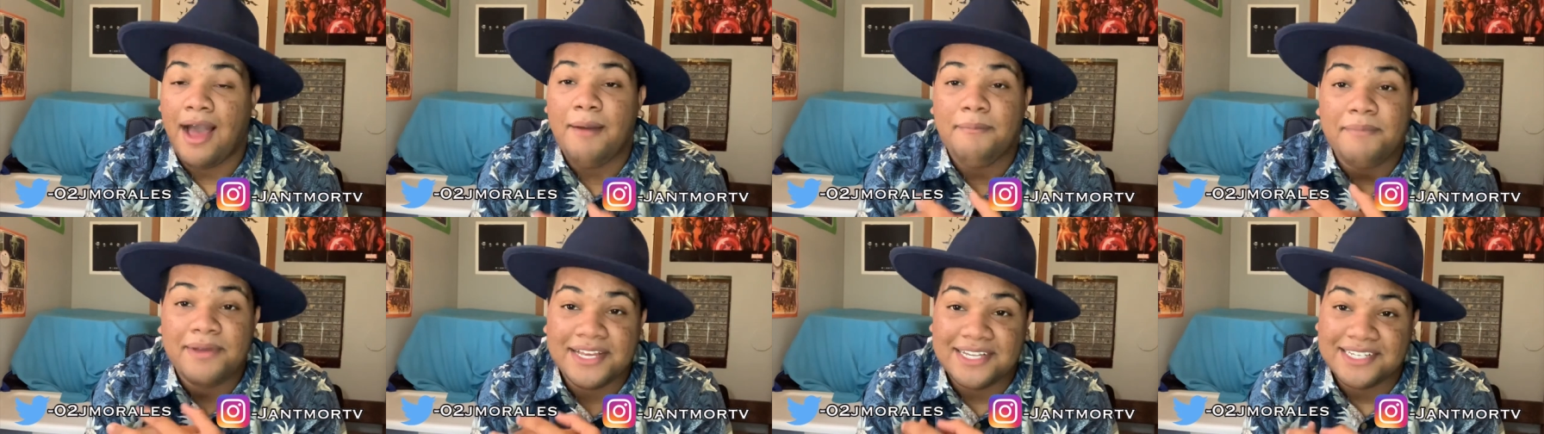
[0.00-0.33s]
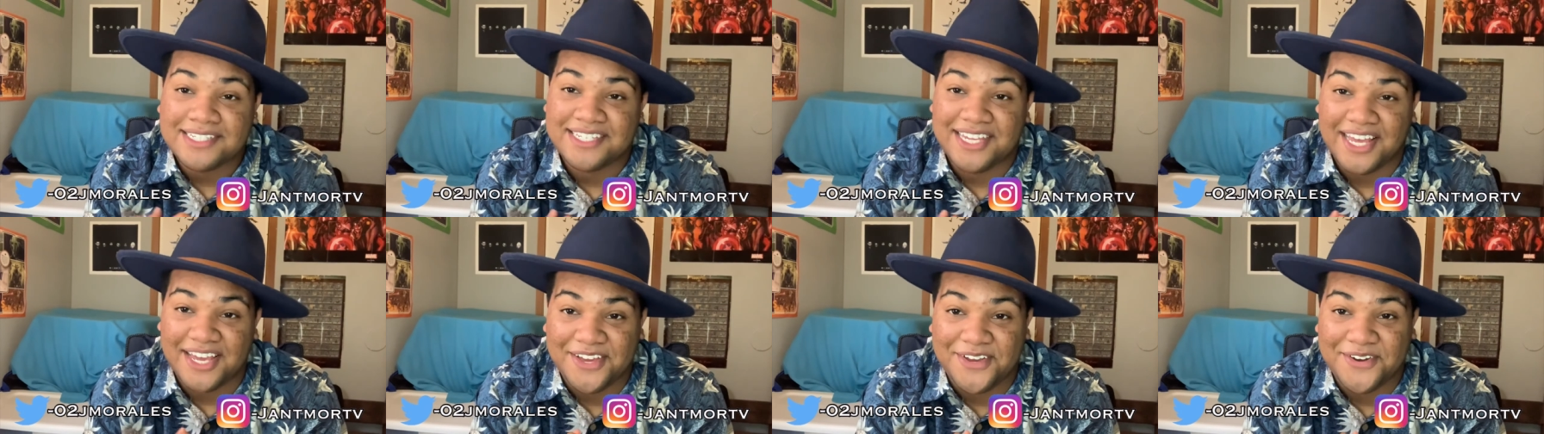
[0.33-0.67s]

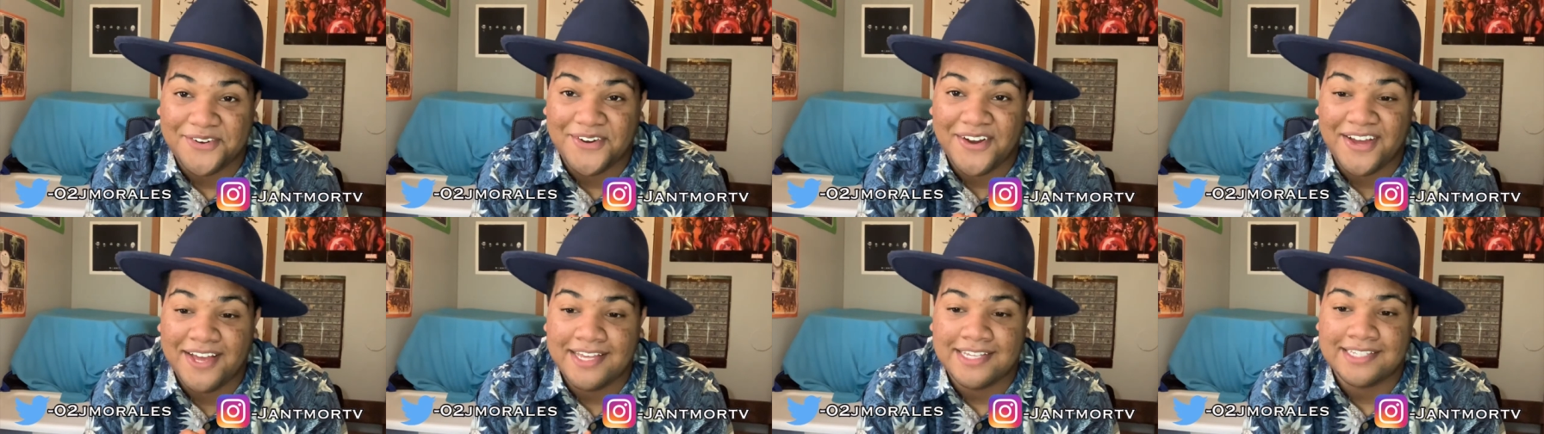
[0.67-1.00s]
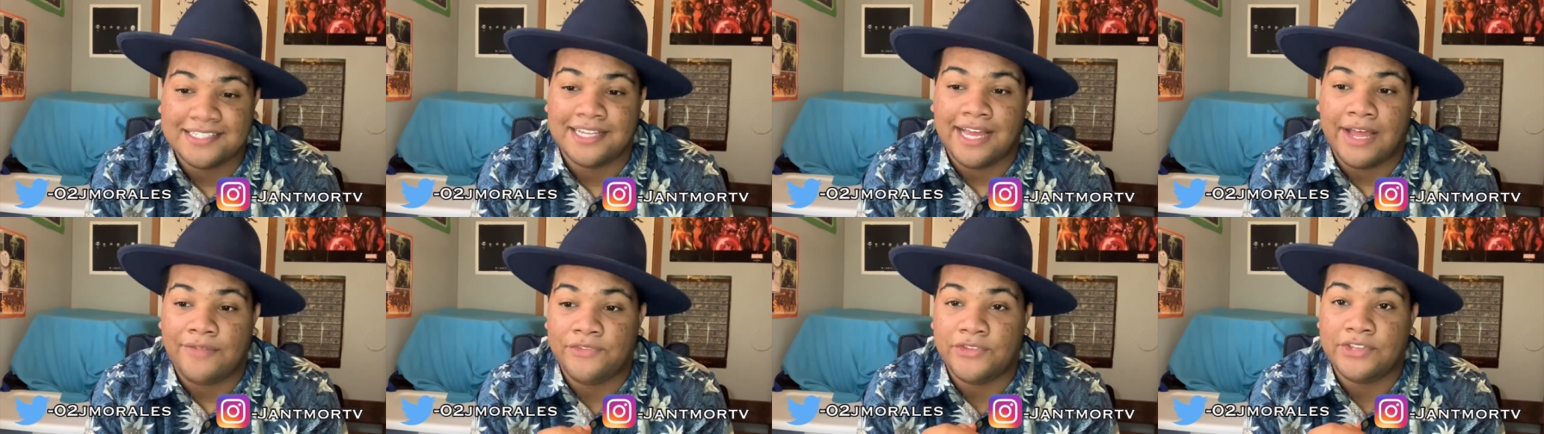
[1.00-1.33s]
biggest takeaway
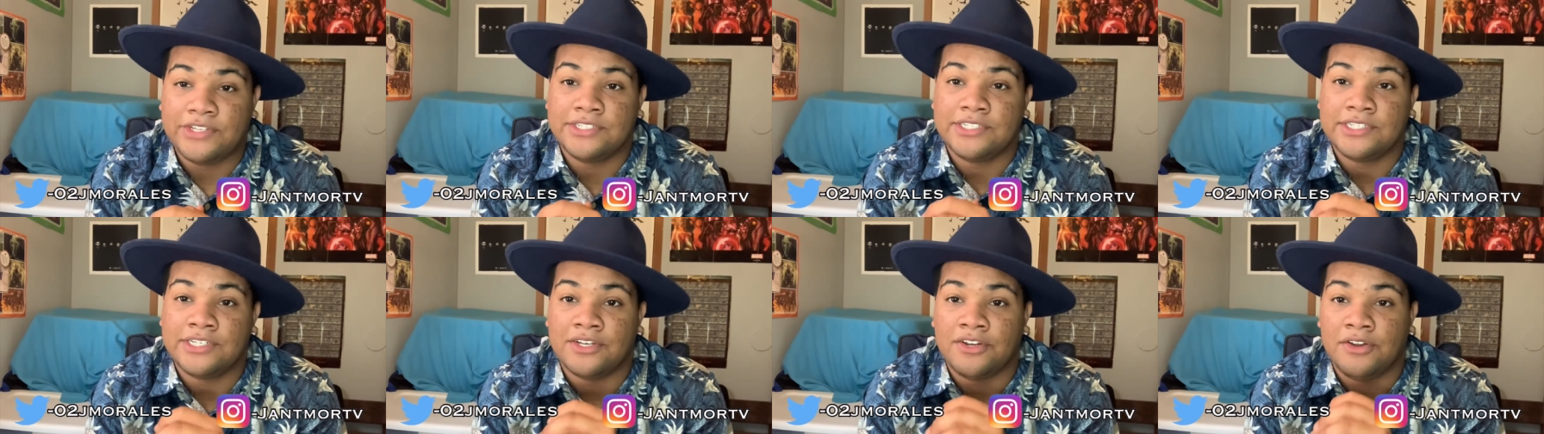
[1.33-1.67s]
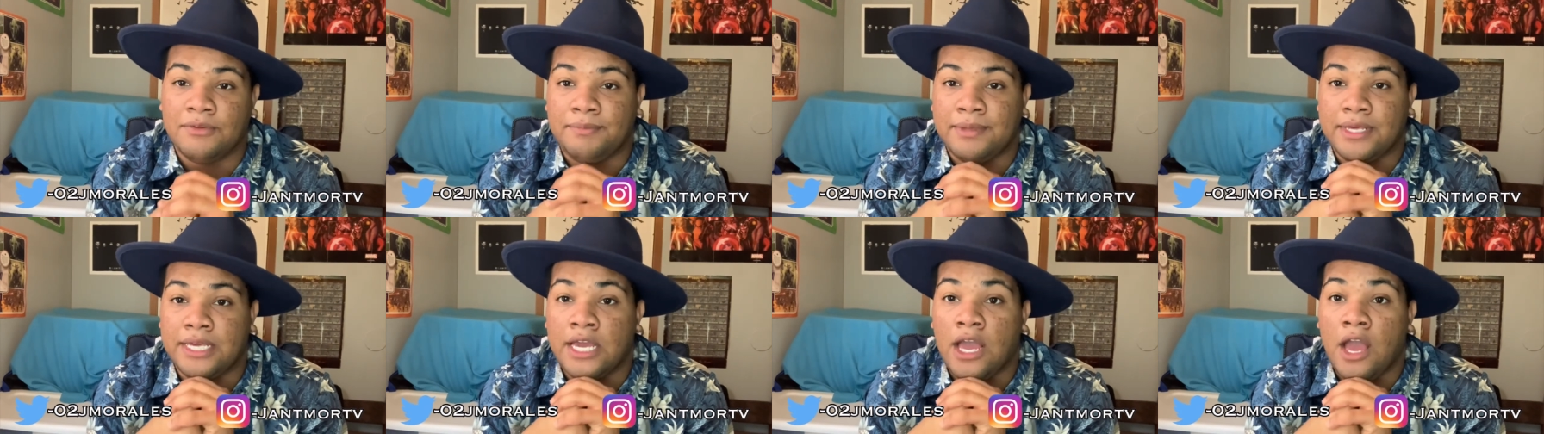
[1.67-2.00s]
is that this is going to
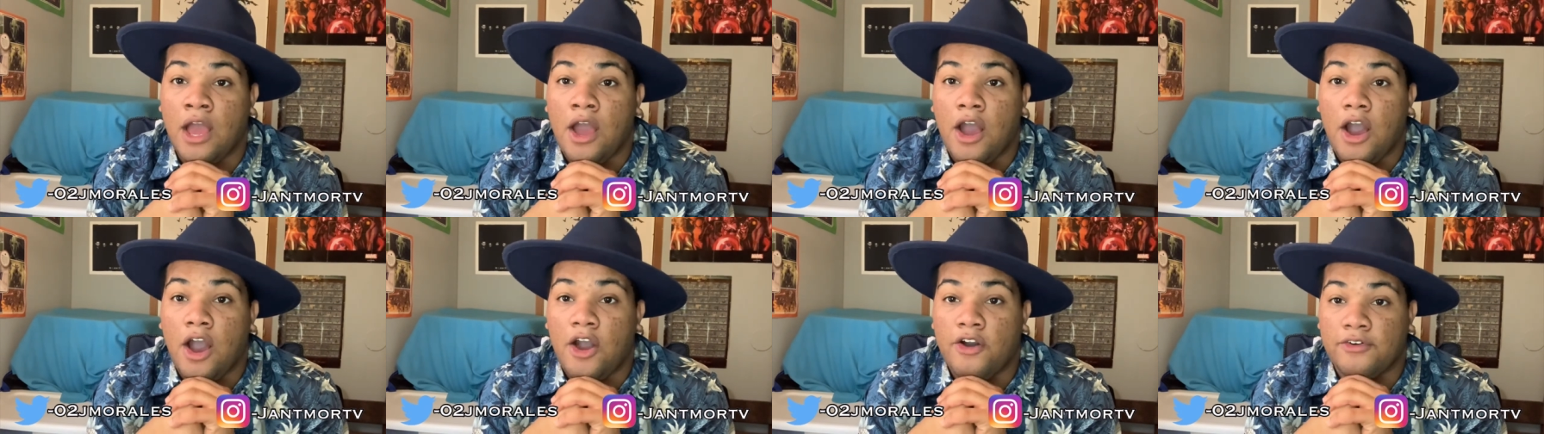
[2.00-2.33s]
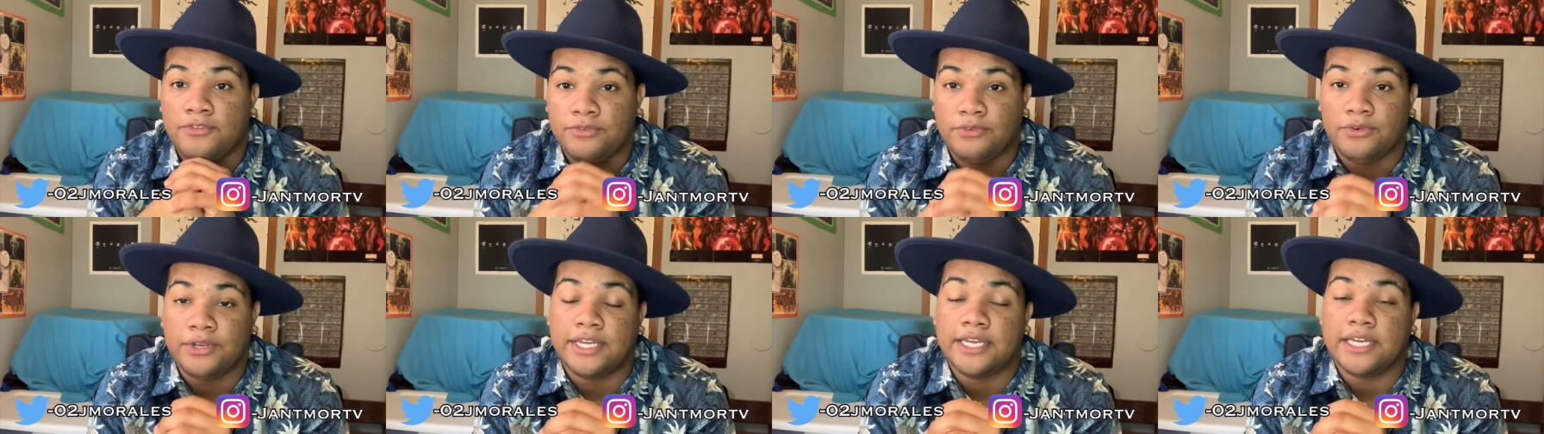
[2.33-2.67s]
be a
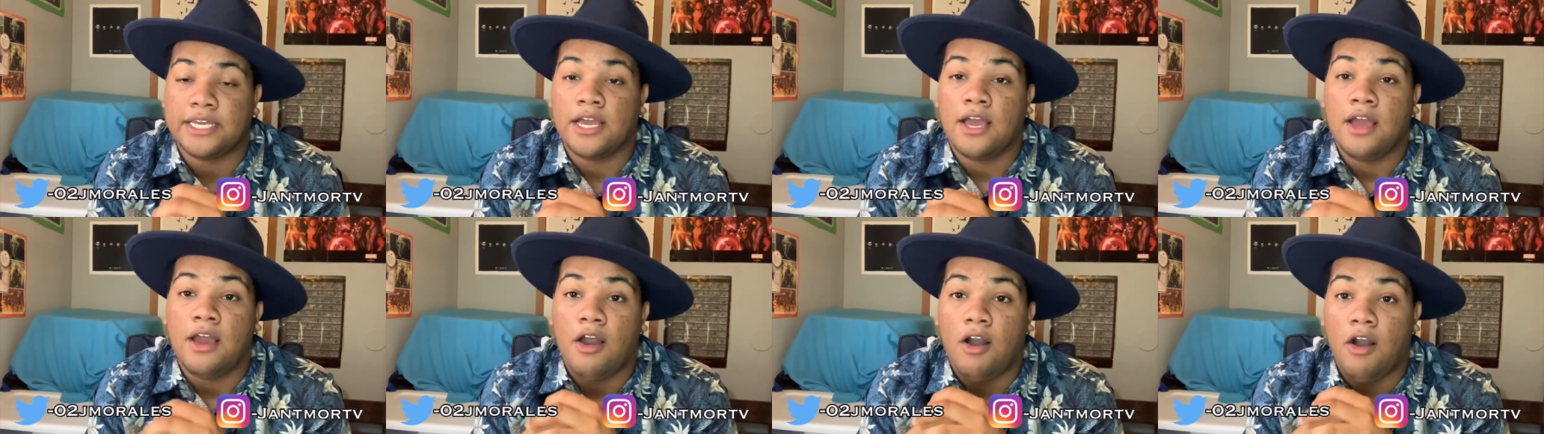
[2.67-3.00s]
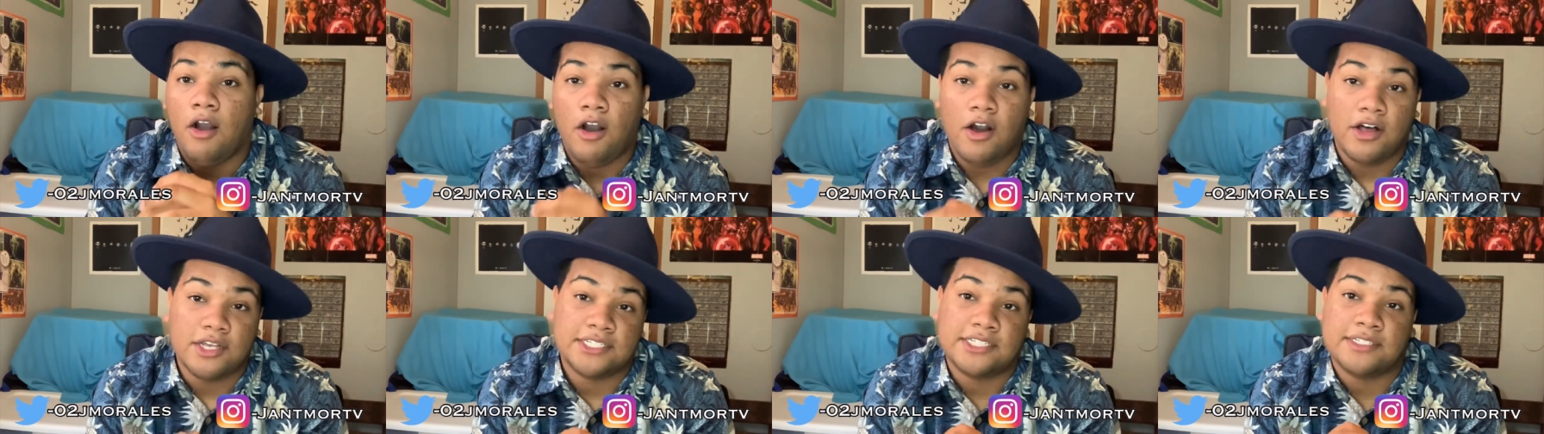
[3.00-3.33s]
freaking
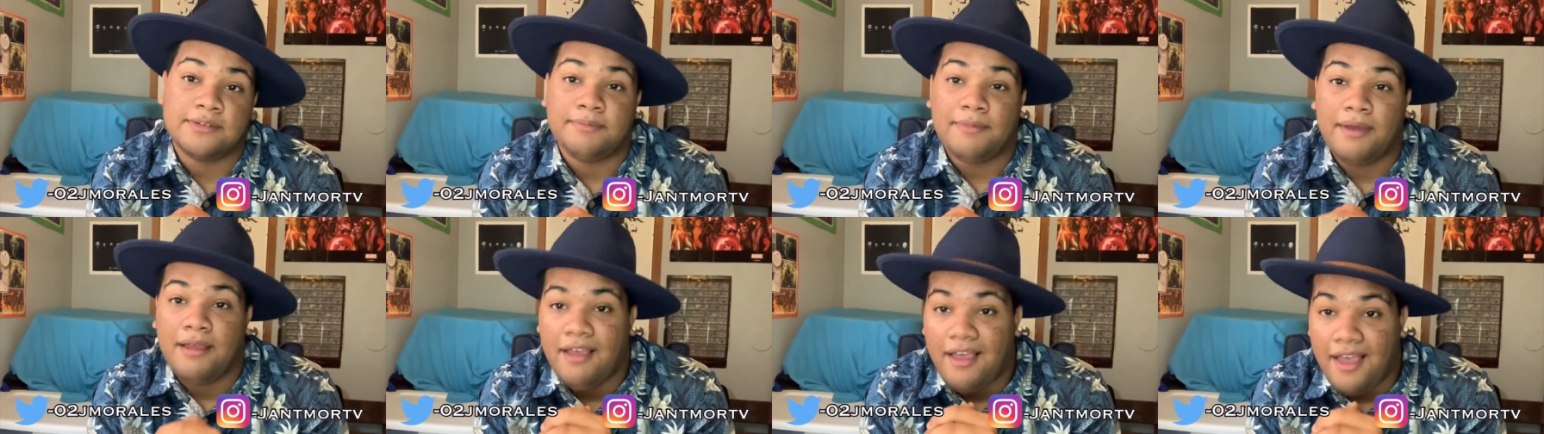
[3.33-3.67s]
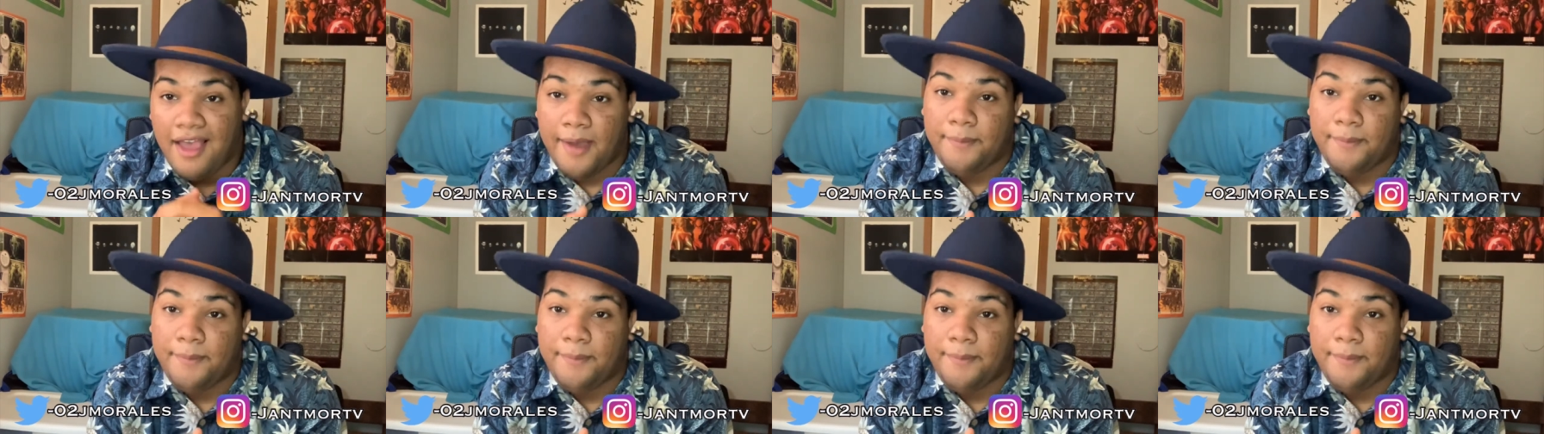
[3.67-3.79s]
awesome,